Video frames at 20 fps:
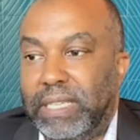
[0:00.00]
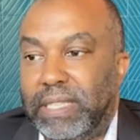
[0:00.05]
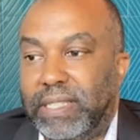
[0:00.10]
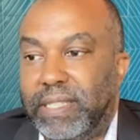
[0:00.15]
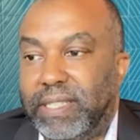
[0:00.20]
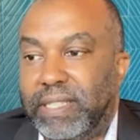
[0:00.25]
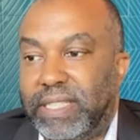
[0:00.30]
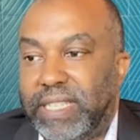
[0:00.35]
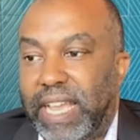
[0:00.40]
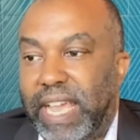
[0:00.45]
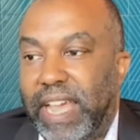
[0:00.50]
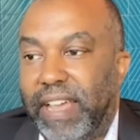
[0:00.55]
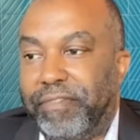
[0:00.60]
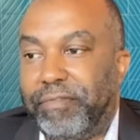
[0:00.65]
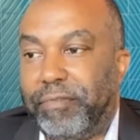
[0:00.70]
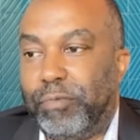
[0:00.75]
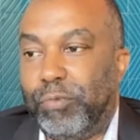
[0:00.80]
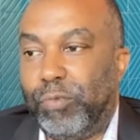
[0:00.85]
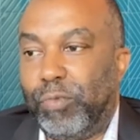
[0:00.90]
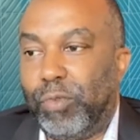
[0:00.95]

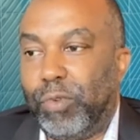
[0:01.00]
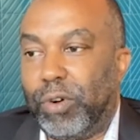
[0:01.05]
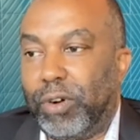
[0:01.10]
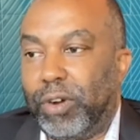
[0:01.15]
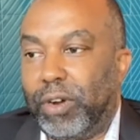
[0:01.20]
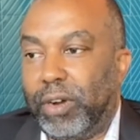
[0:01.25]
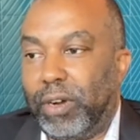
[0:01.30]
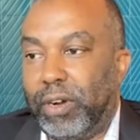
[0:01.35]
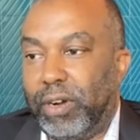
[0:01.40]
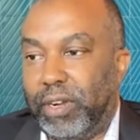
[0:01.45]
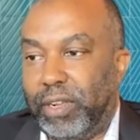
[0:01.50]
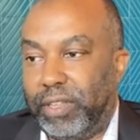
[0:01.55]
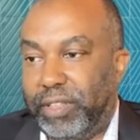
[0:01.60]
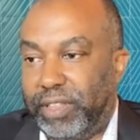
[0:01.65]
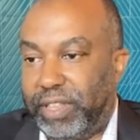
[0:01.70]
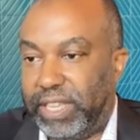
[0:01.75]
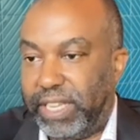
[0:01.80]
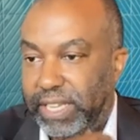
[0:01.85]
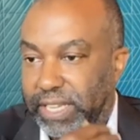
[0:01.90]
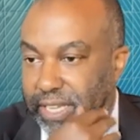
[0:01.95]
Staff were
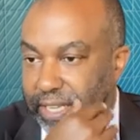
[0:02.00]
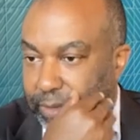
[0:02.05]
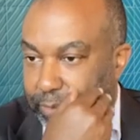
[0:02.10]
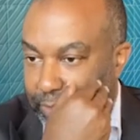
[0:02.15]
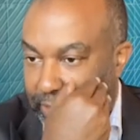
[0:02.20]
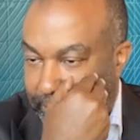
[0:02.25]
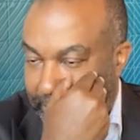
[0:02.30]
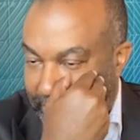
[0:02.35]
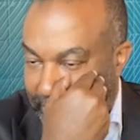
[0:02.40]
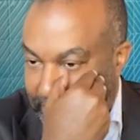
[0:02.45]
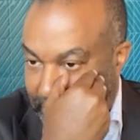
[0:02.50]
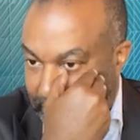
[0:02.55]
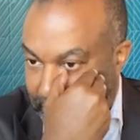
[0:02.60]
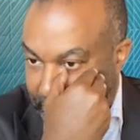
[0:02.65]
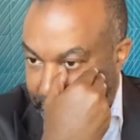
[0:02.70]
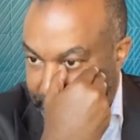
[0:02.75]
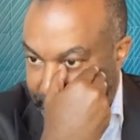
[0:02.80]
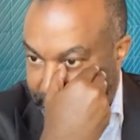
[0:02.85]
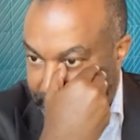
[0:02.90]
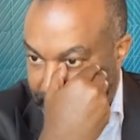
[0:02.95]
thinking we'd be
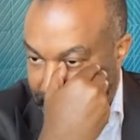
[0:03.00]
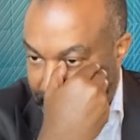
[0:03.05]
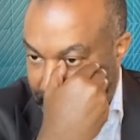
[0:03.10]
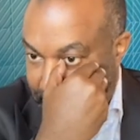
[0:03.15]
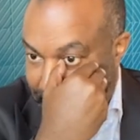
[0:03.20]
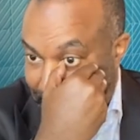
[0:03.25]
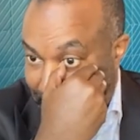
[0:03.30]
closed to the